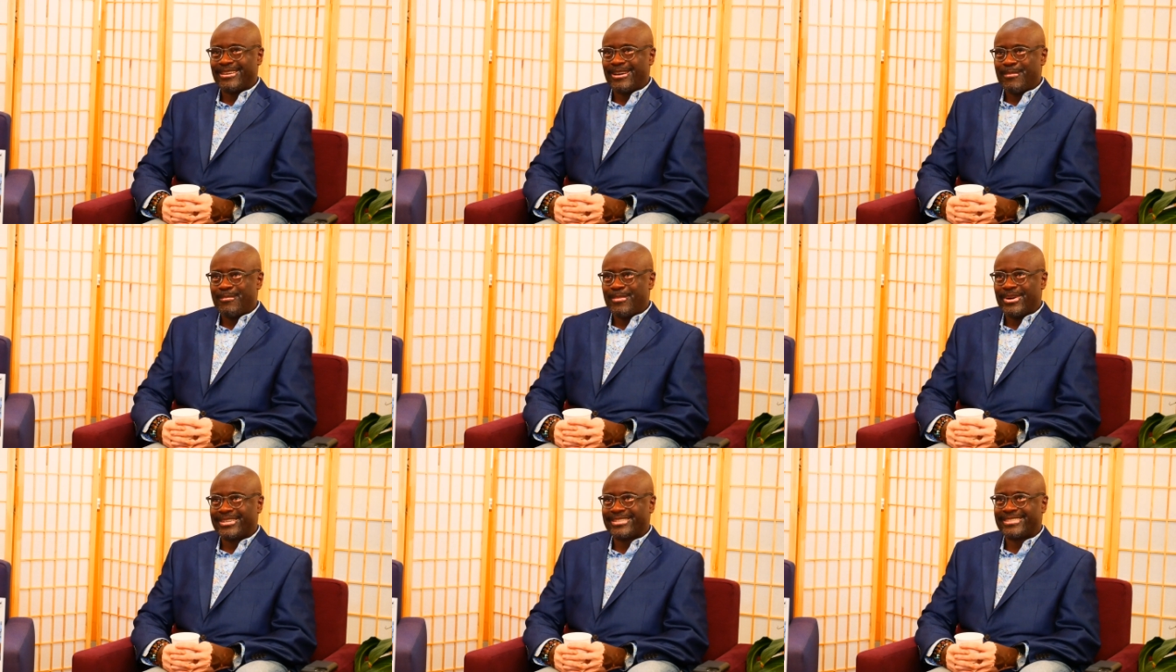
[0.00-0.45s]

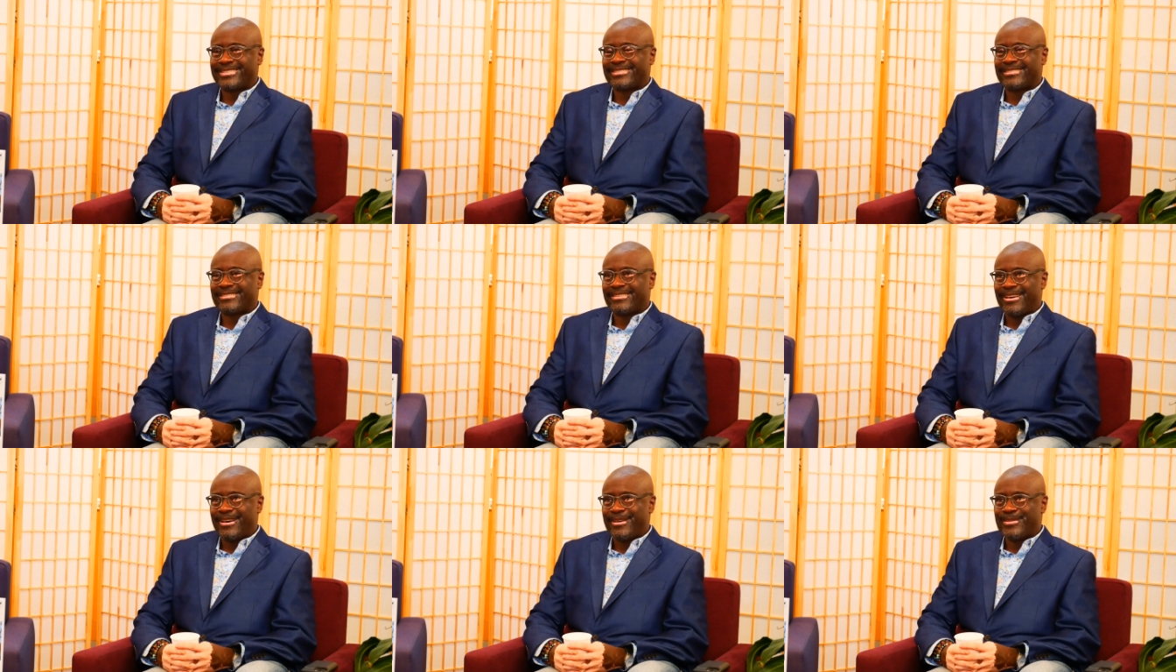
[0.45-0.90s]

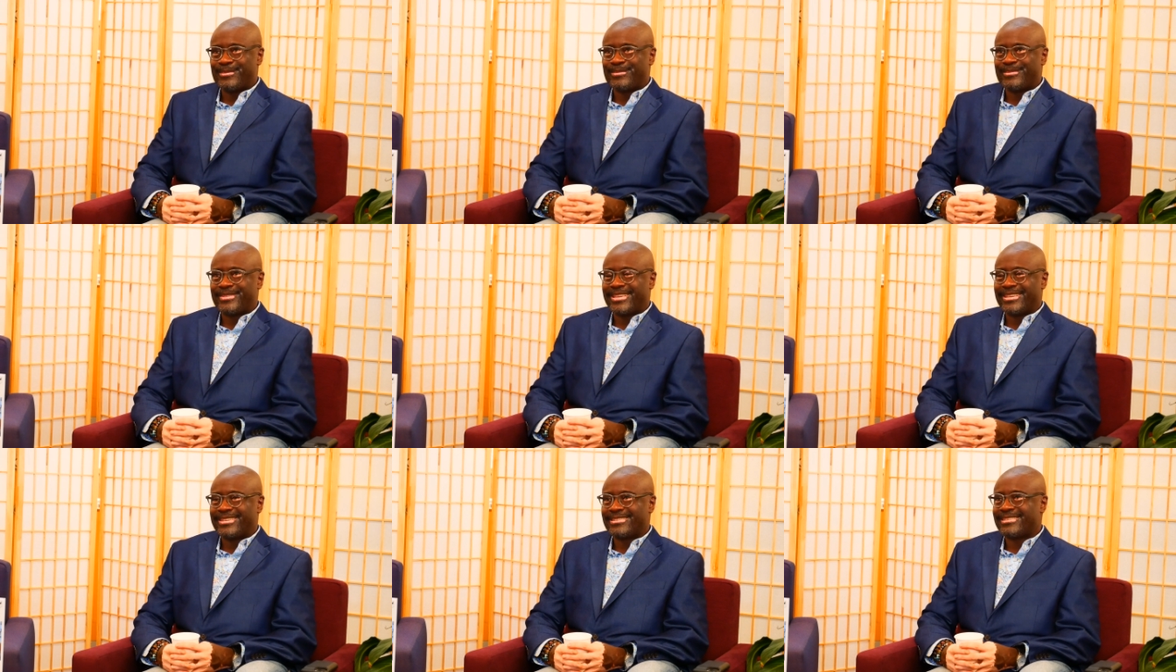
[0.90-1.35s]
amongst other
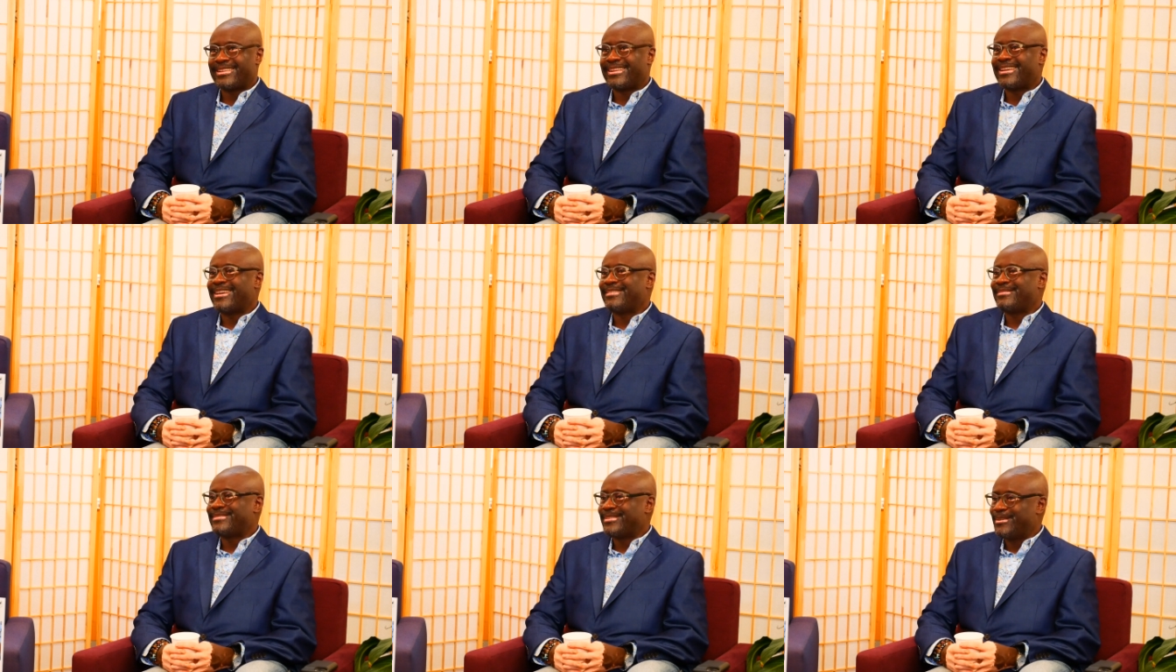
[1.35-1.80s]
things that
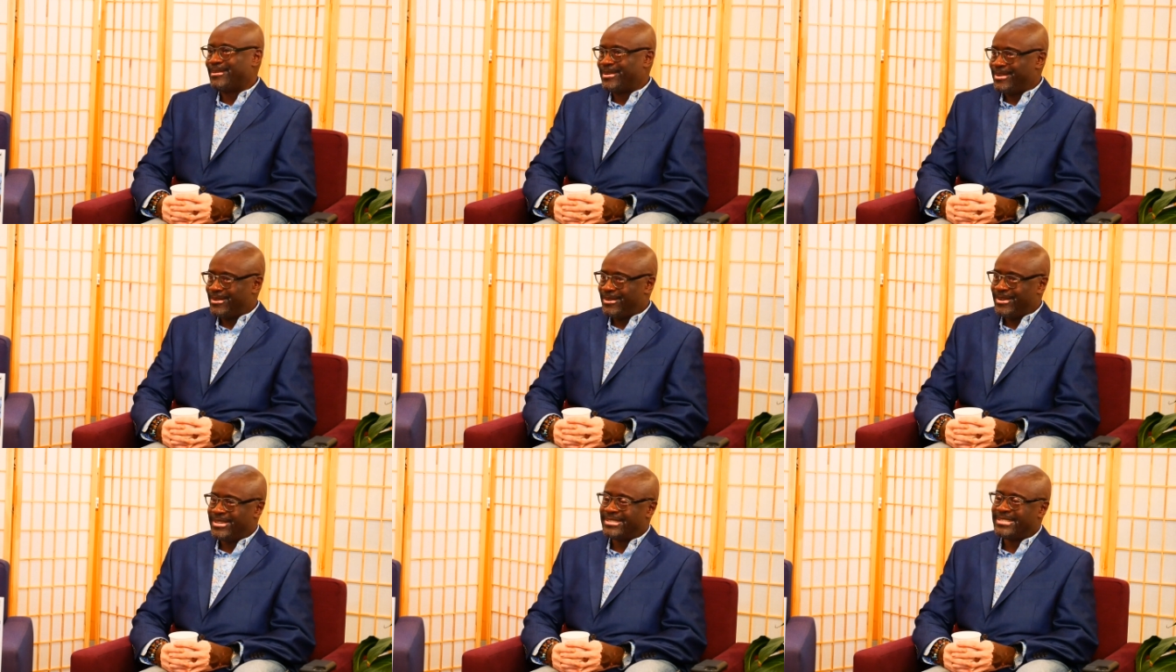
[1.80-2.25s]
I have
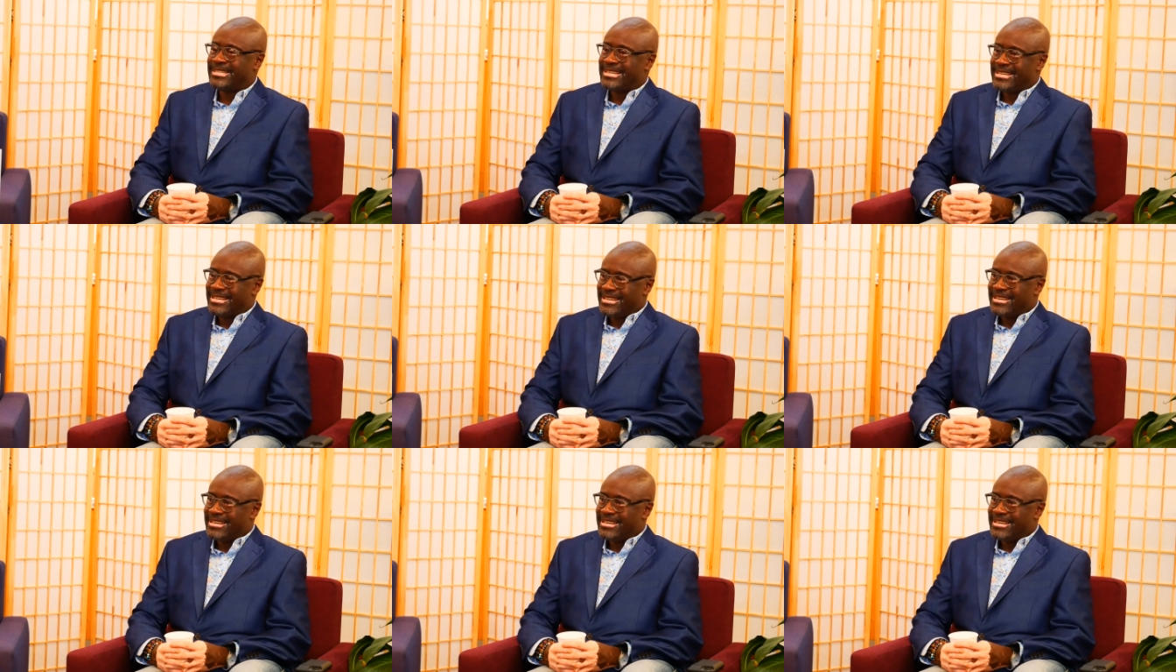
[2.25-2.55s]
going on,